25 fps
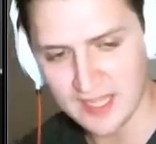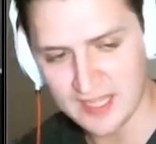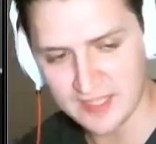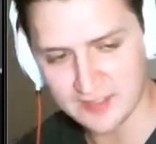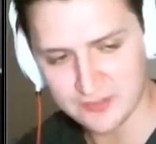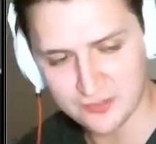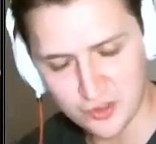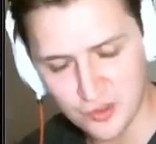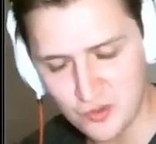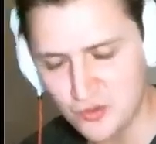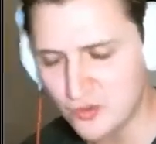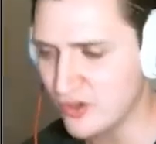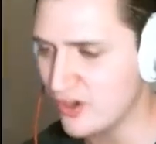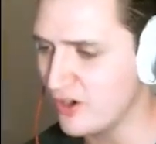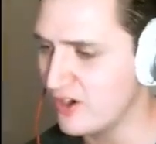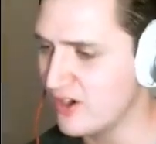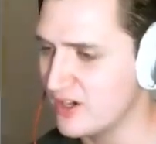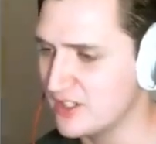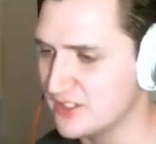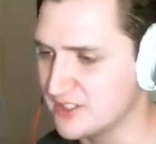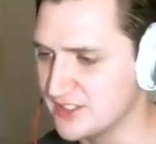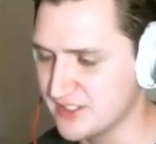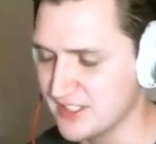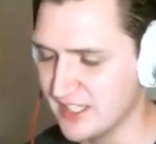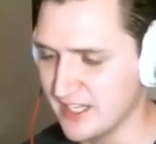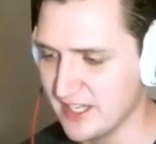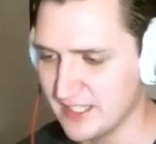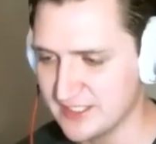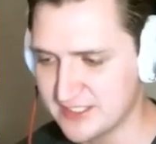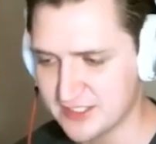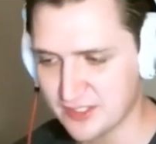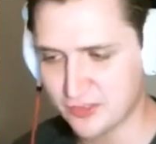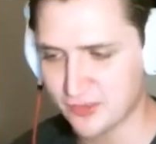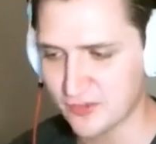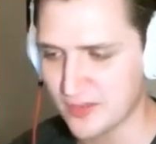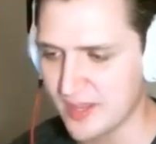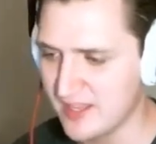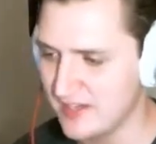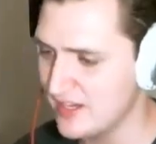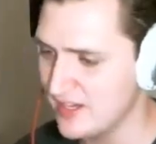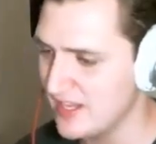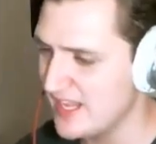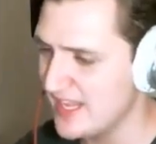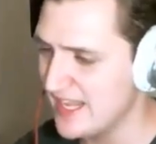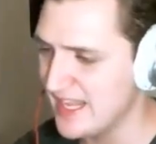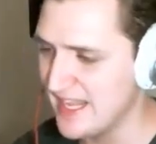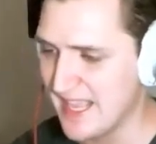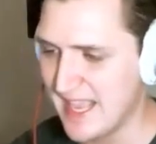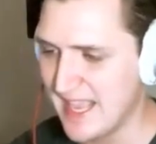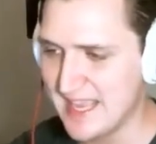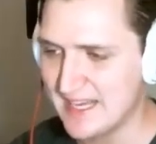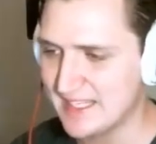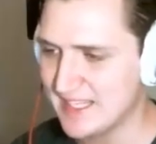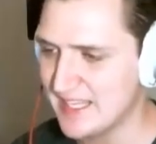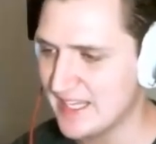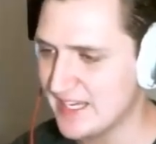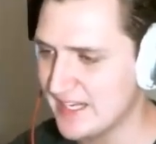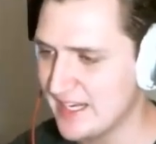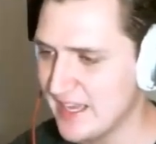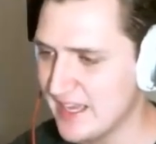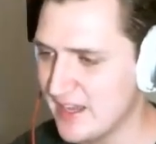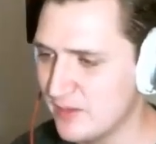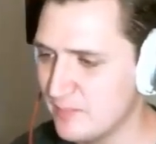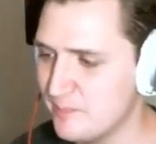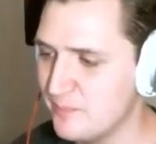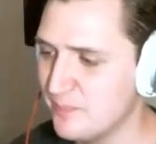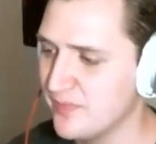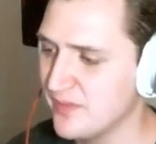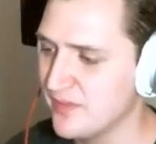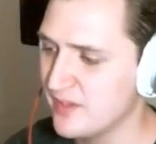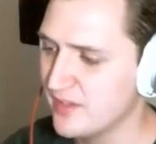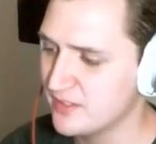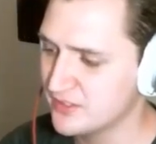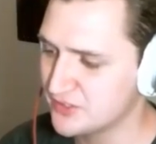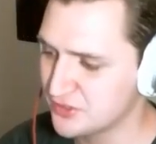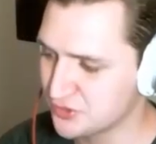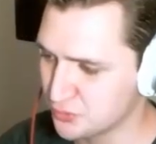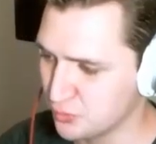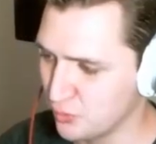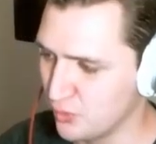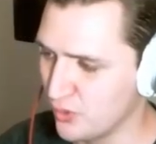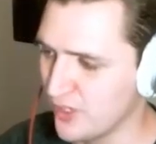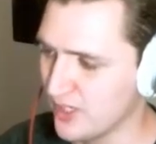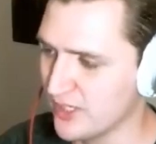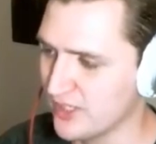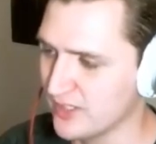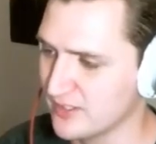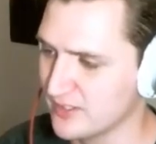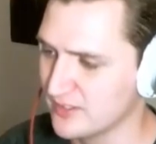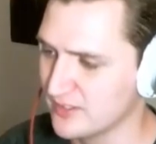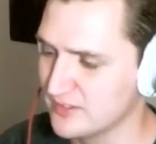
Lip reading: 2 cards. It's a threat. He had to get it out. Swing.